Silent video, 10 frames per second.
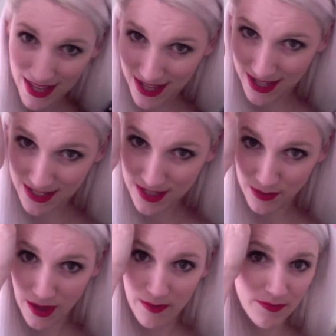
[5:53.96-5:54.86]

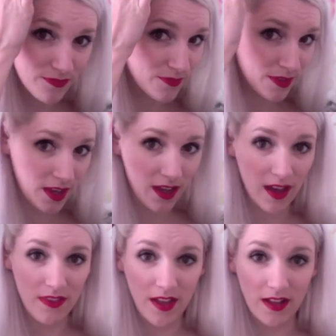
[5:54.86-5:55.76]
into it,
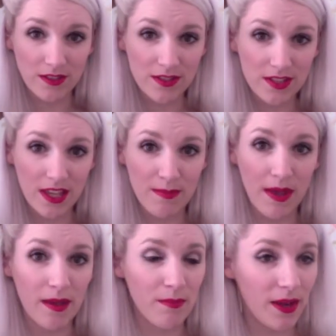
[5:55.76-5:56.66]
and that'll just keep
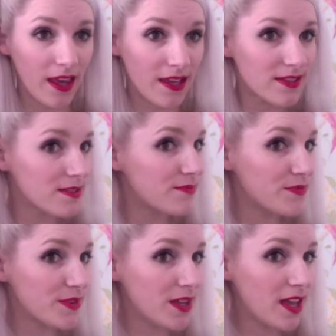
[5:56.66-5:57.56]
it in place.
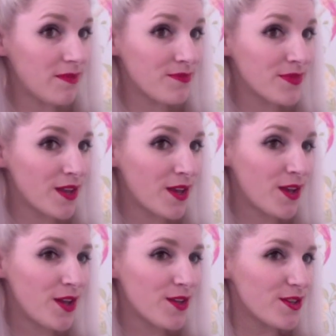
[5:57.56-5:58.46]
Okay,
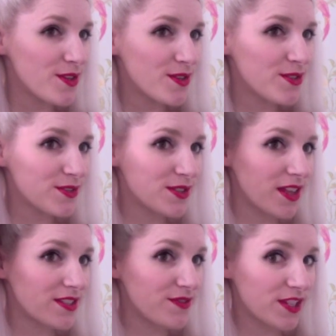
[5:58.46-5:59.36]
so
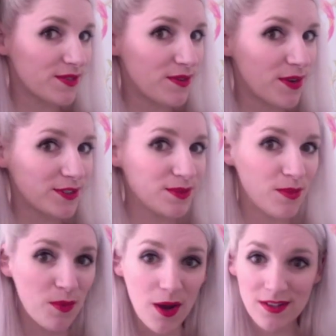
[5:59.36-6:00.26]
that's victory roll
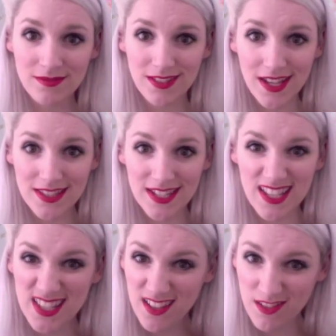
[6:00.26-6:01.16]
number one, nice and
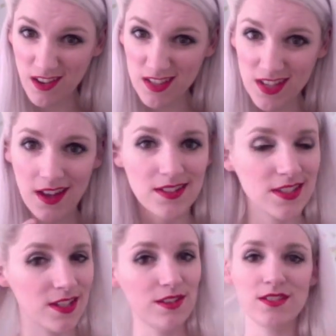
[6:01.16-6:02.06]
easy, not as hard as
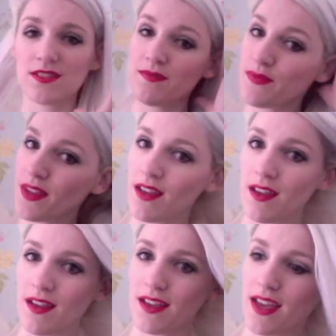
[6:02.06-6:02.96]
it looks.
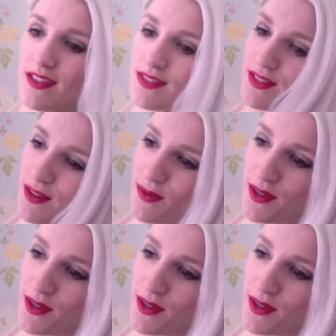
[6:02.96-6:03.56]
Okay, so now we're